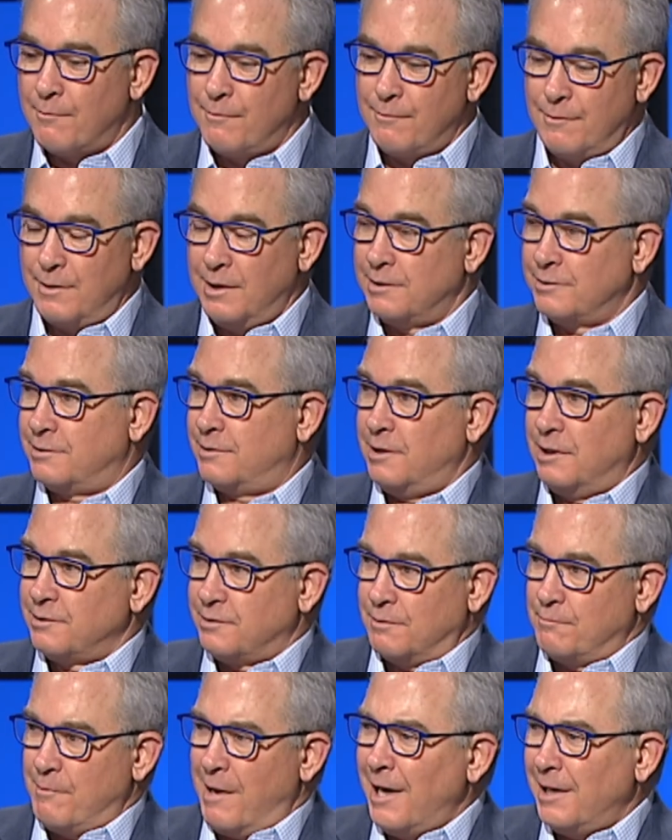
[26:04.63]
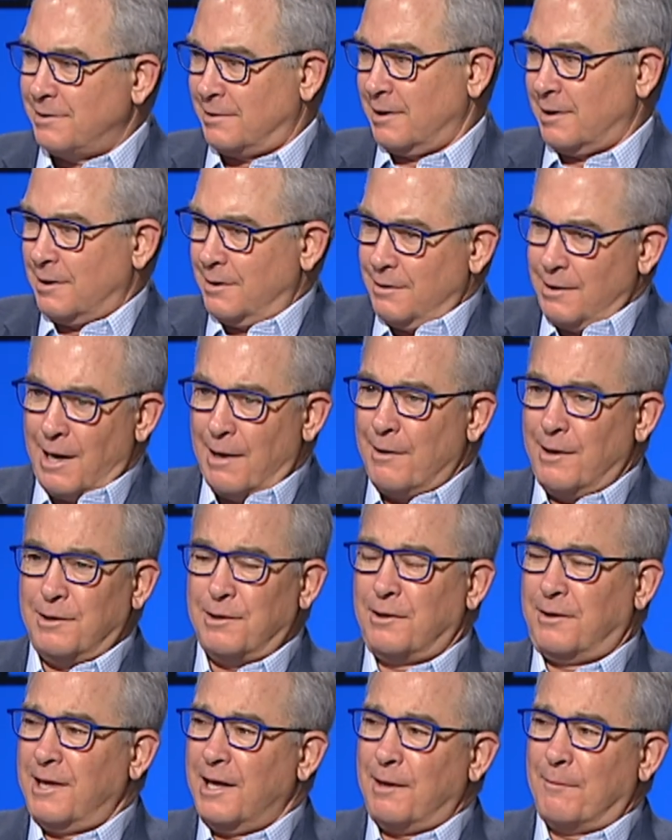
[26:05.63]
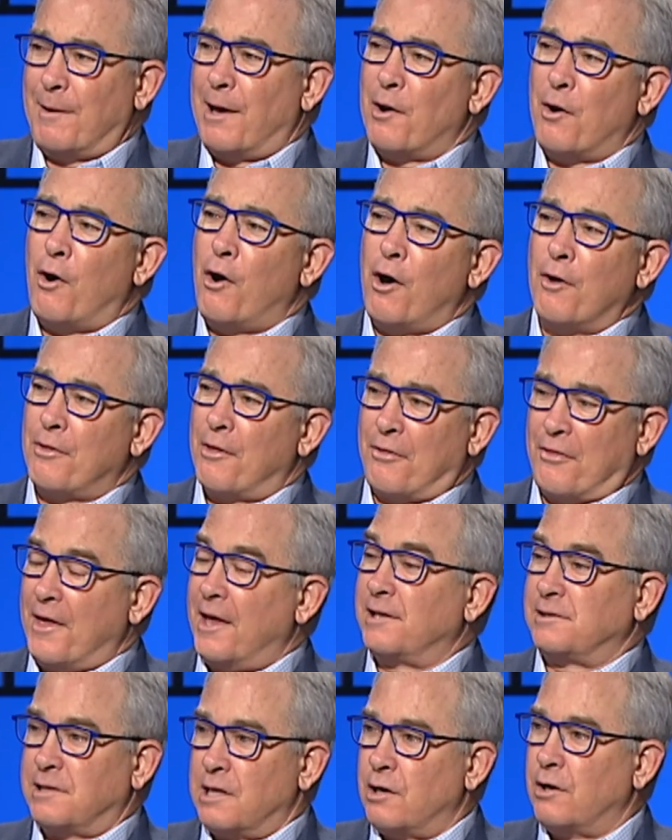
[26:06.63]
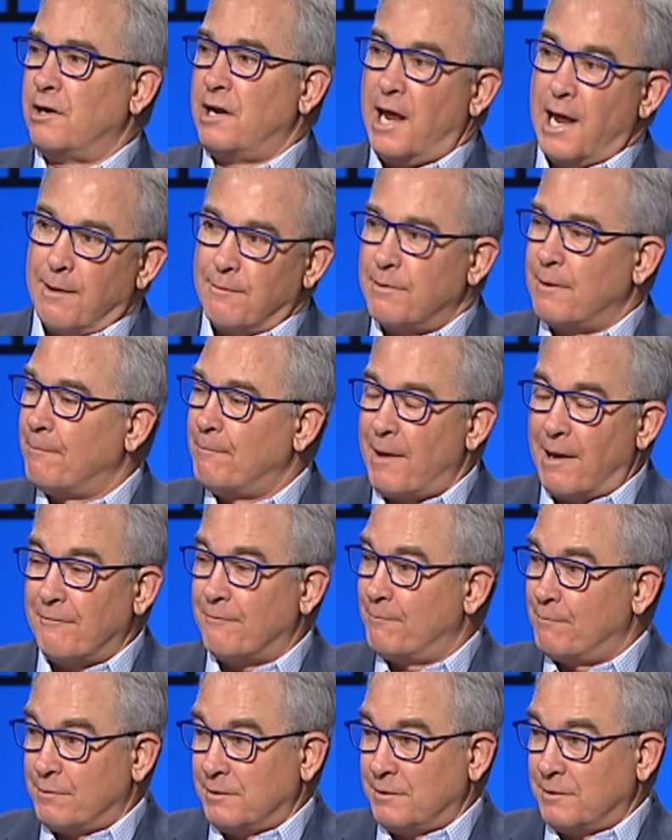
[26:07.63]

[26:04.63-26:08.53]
is amazing. You think about all the things that are named the Ben,